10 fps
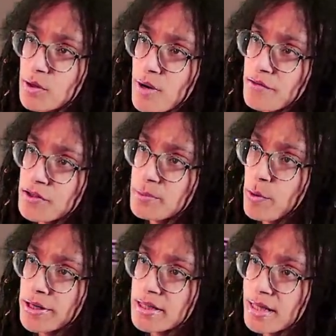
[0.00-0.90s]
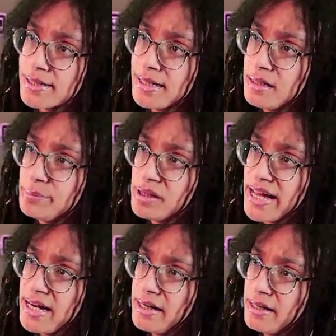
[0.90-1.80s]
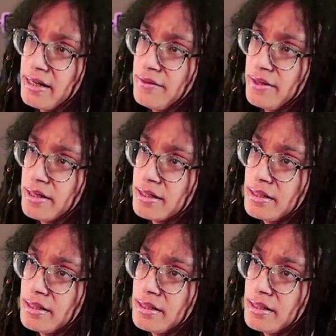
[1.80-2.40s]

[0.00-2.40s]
reference points. Let's get a planet in there.